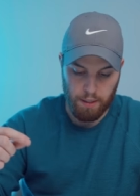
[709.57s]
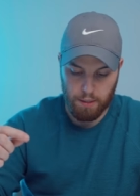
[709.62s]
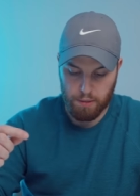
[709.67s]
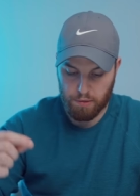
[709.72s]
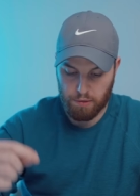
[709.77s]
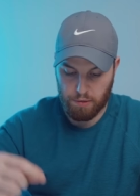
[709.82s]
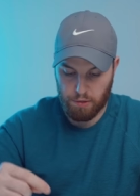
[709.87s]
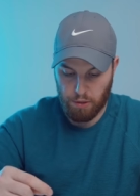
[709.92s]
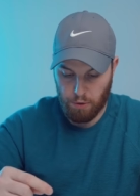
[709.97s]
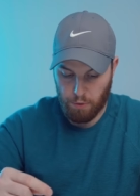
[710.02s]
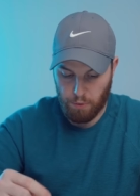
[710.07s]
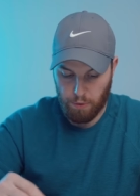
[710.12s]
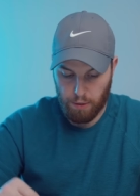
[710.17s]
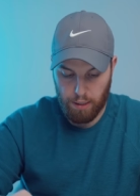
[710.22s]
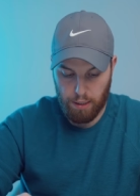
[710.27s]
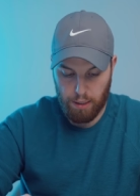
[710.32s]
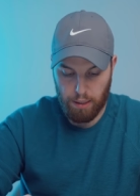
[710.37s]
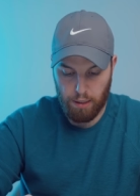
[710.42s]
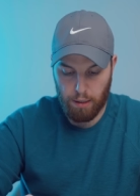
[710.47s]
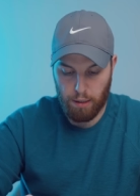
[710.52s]
So,
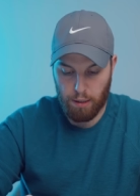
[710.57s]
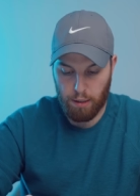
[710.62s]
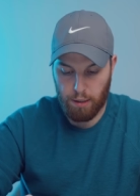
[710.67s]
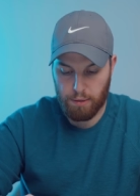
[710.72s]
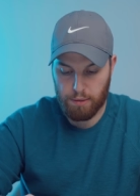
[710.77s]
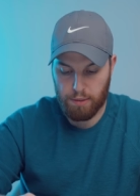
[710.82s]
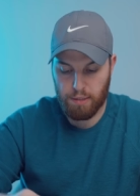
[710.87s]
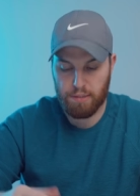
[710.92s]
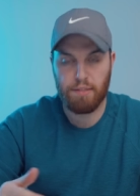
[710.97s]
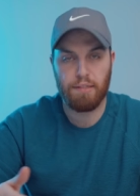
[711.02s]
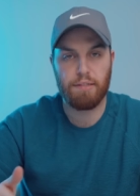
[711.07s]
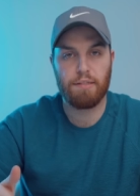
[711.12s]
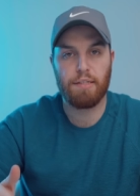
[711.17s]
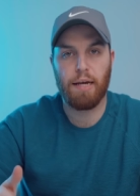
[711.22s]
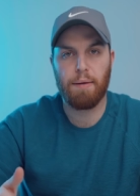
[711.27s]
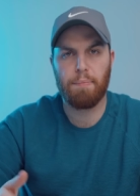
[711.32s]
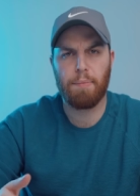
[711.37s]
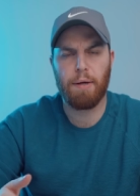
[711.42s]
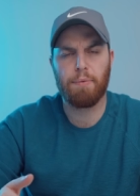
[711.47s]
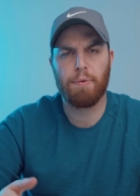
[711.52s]
uh, does this
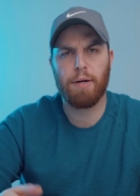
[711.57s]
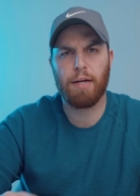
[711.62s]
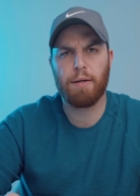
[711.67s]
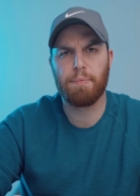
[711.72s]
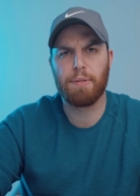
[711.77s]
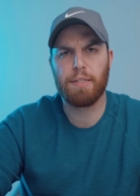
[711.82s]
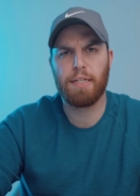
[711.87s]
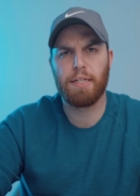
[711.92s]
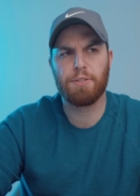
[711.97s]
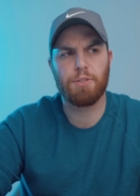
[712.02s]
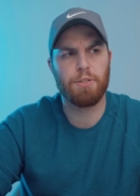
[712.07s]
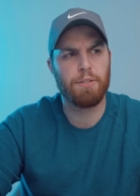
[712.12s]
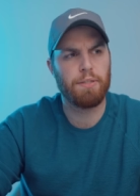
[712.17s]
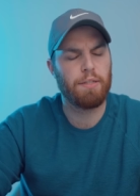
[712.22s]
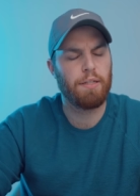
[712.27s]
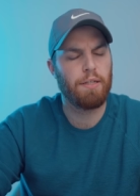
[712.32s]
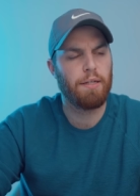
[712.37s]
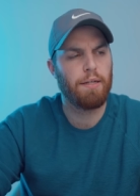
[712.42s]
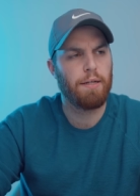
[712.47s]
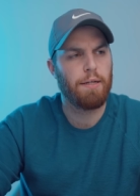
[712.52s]
get my
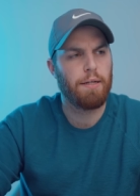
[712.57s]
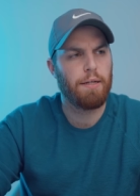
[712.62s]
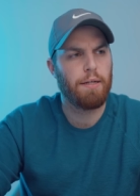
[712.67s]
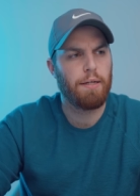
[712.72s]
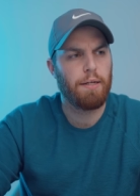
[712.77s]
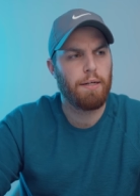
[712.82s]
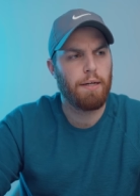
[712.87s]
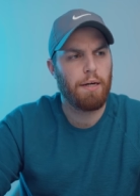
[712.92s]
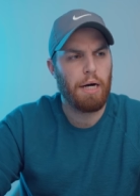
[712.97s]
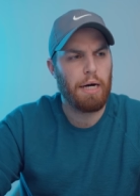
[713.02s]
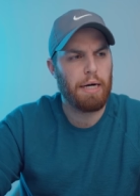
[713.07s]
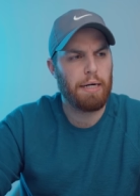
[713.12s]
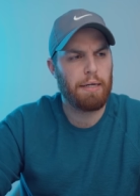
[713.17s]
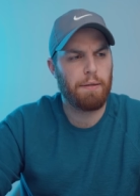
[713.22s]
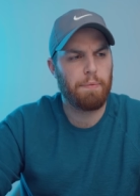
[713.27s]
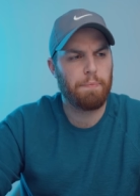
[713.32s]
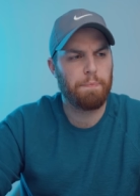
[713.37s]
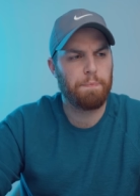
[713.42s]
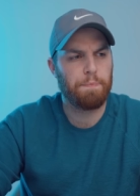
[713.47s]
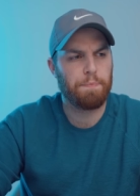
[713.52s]
recommendation?
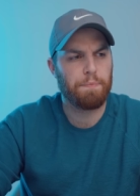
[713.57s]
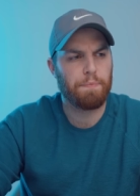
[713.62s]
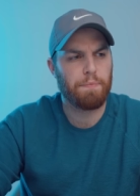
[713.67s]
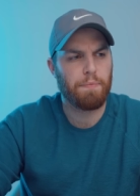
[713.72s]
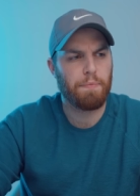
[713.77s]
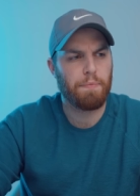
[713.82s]
Um,